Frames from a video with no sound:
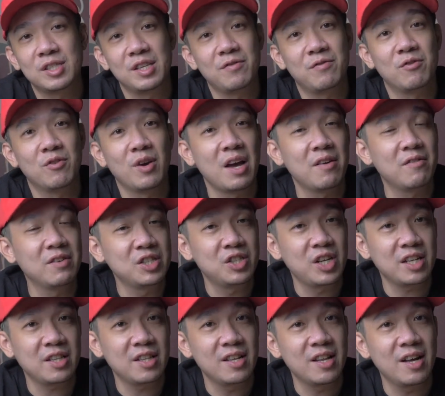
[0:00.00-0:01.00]
If you haven't
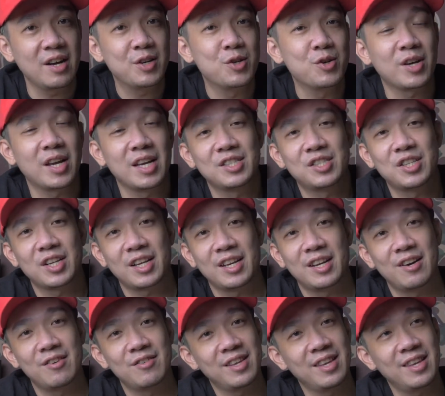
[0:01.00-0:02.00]
checked it out, you can check it
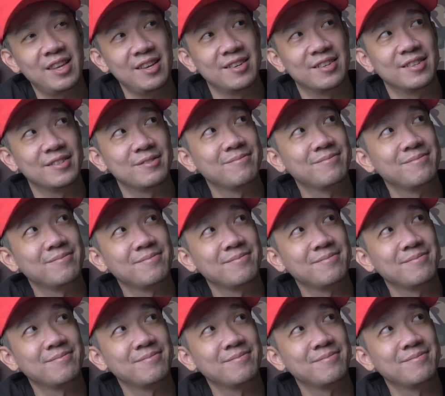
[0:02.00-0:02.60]
out here.